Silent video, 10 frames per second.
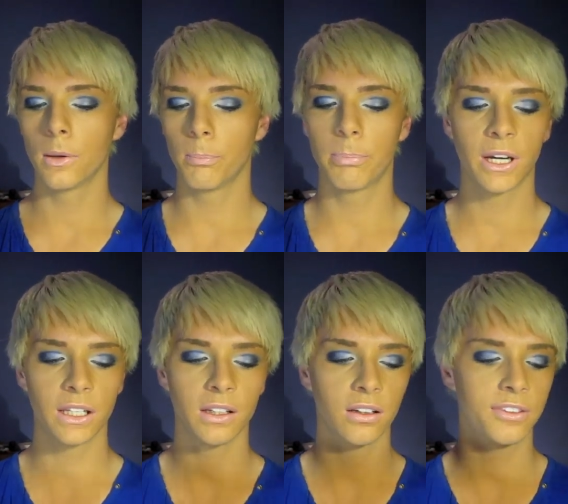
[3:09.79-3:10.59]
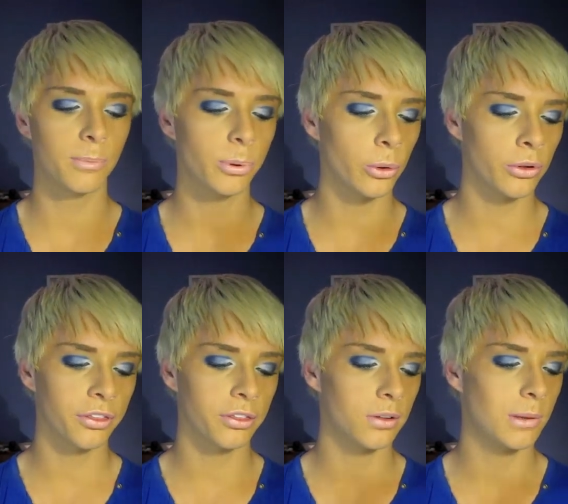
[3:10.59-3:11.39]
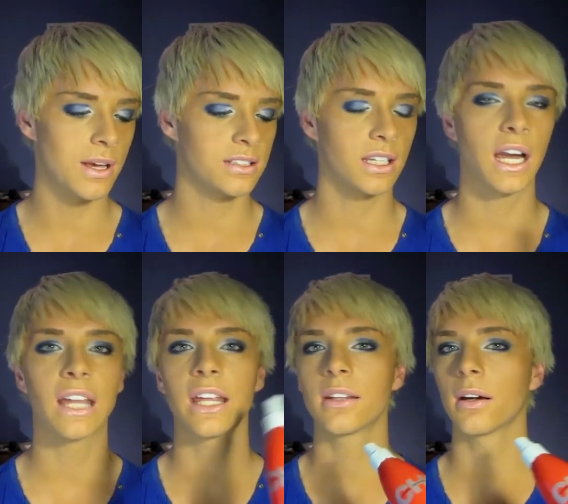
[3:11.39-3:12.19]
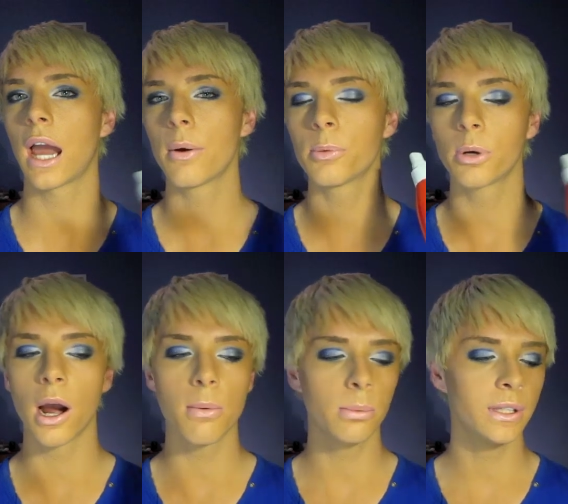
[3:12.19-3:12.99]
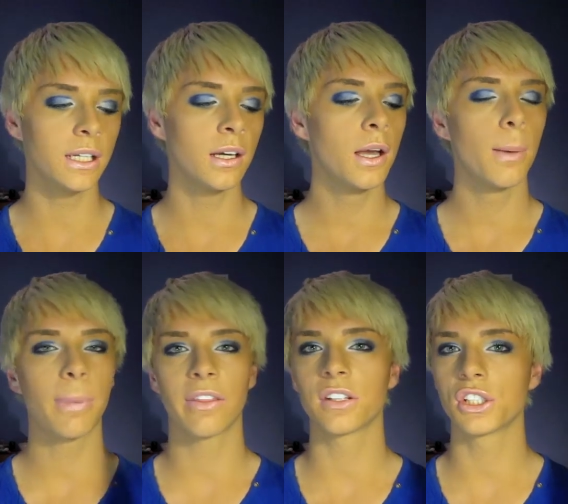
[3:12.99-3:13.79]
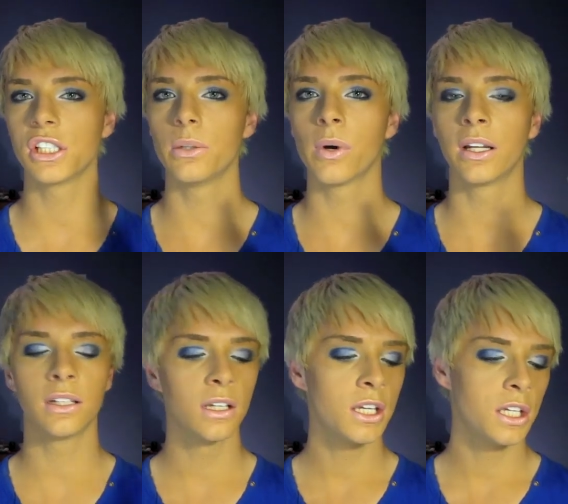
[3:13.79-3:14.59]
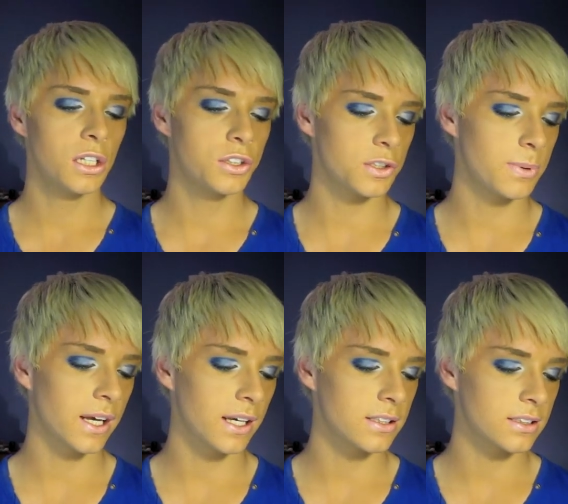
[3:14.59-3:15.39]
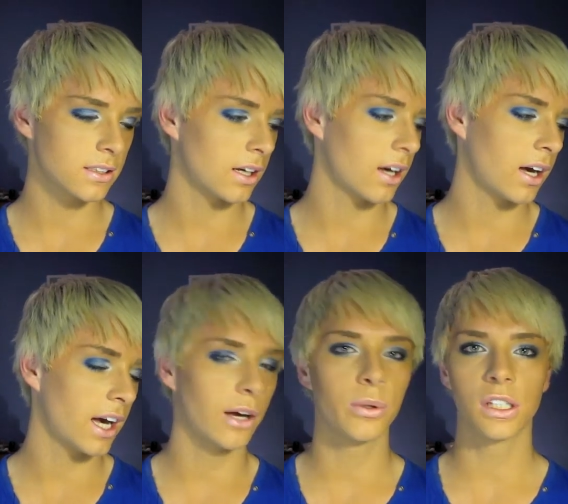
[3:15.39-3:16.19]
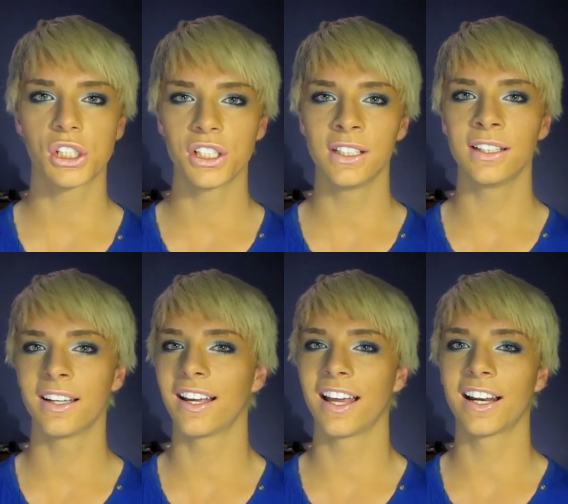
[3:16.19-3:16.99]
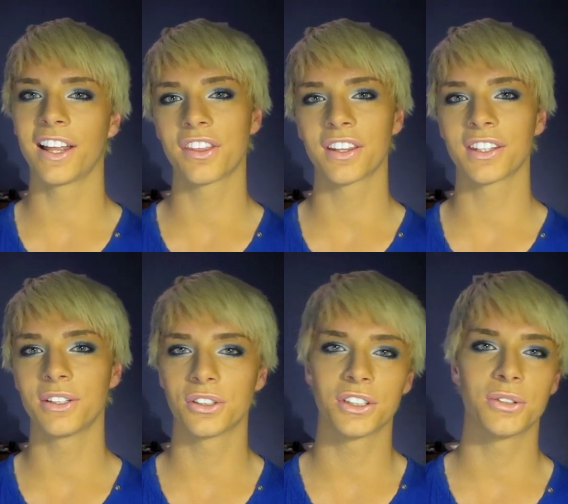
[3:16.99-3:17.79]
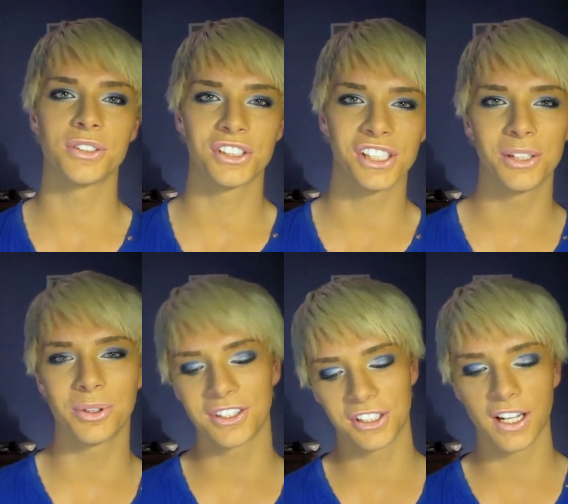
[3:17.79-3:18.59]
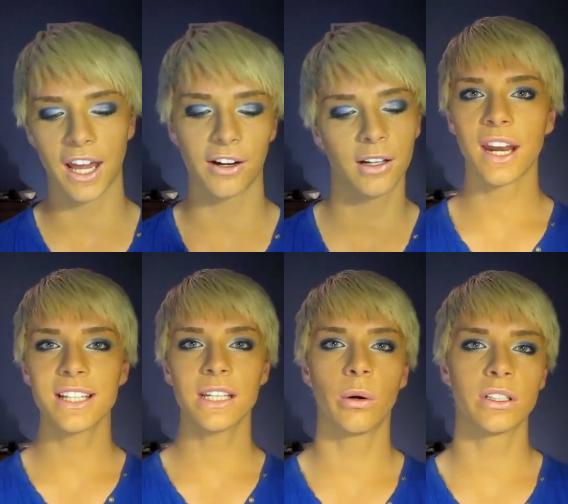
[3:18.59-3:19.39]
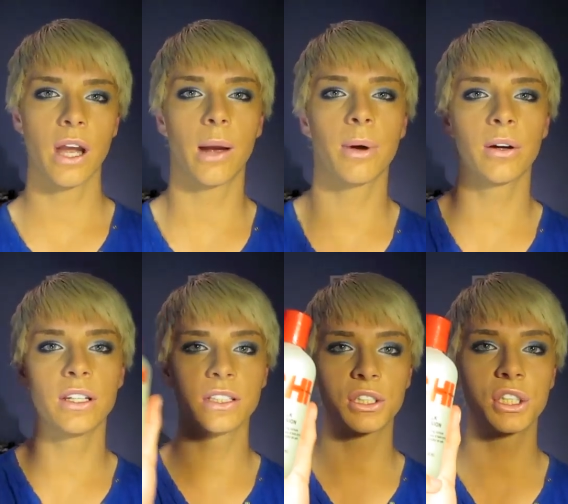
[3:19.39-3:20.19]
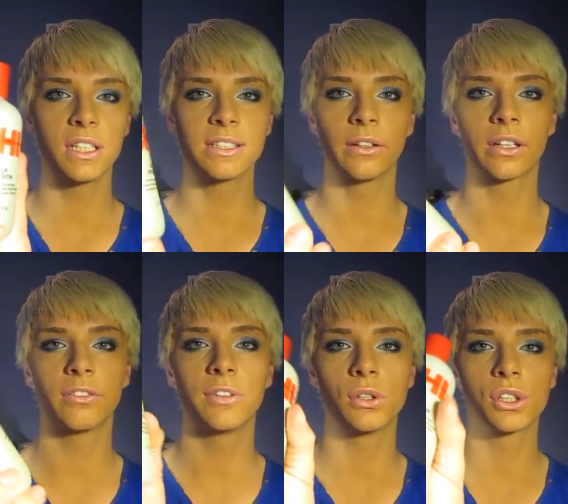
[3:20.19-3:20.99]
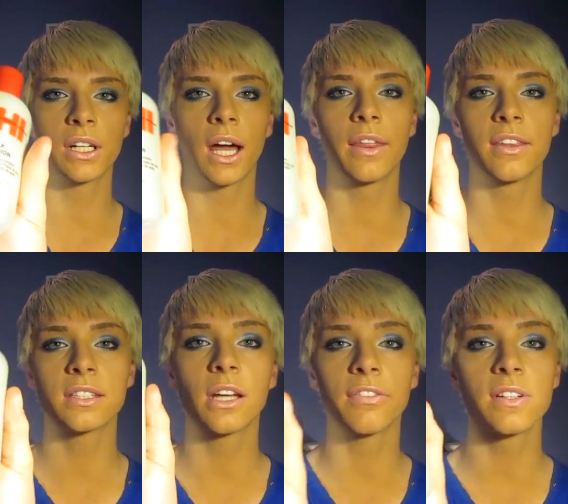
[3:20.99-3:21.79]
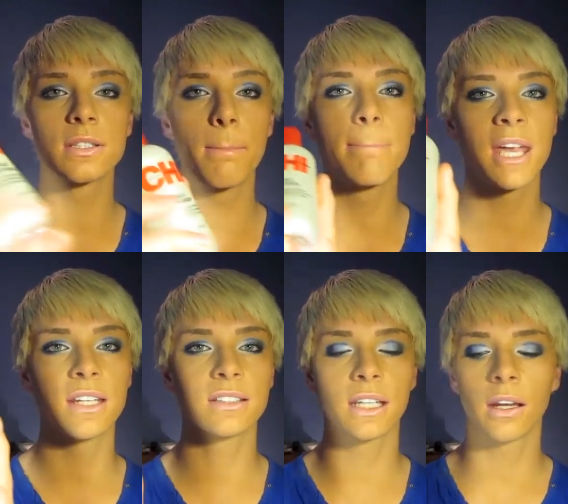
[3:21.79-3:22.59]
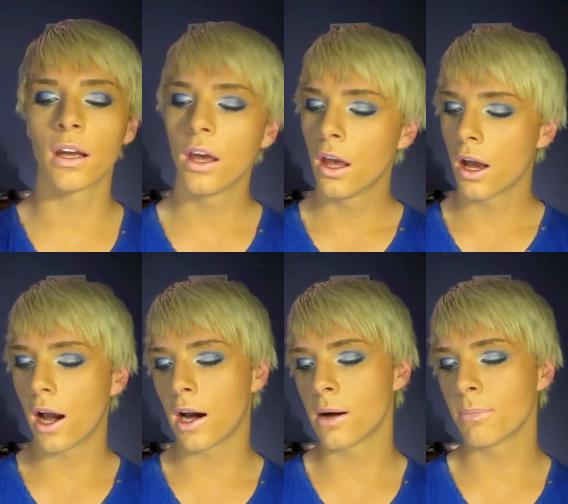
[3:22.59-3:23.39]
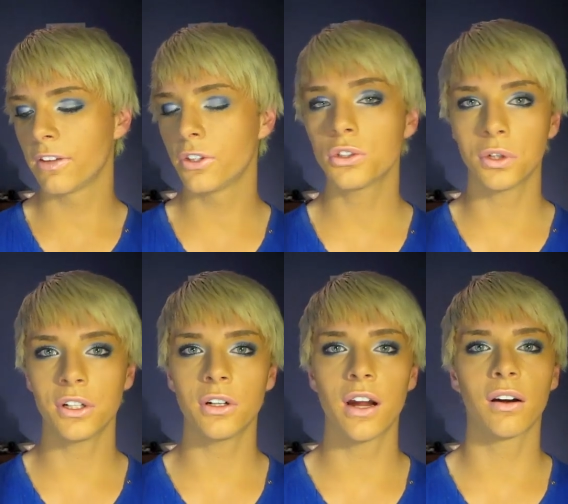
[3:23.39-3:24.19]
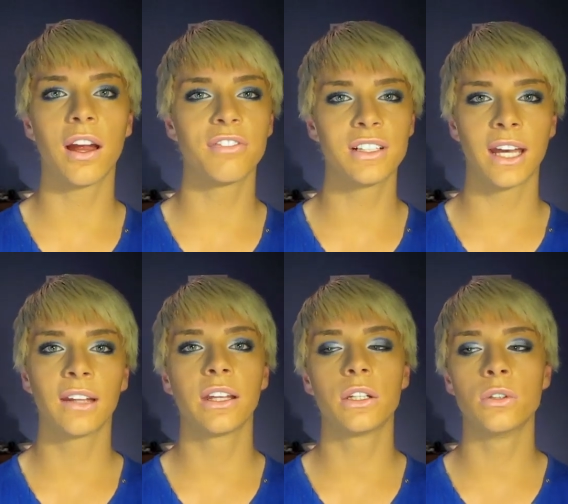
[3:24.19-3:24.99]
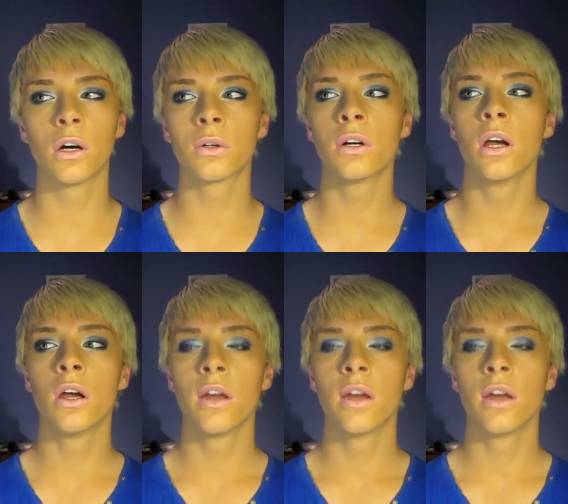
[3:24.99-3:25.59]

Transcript: but they're both amazing. I like I would probably buy the chi one just because I own a Chi, and I think that you should use Chi with Chi, I don't know. The next thing I want to talk about is the Chi Silk Infusion. This stuff is amazing. Um, if you straighten your hair every day, like you know